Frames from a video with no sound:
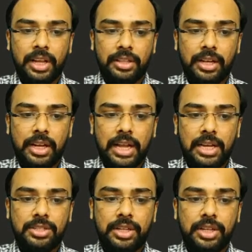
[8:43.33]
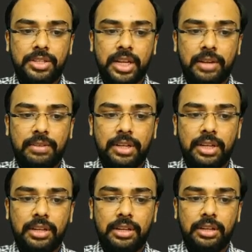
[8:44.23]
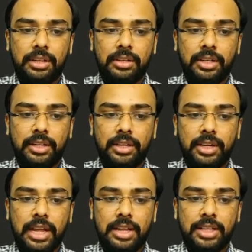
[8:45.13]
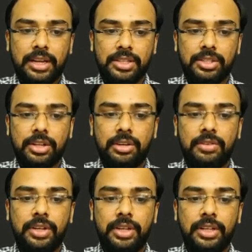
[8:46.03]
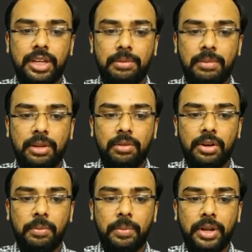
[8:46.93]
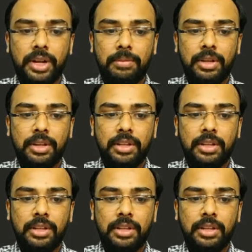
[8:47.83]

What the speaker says: And the last, it is having a tag that is country, name equal to Panama,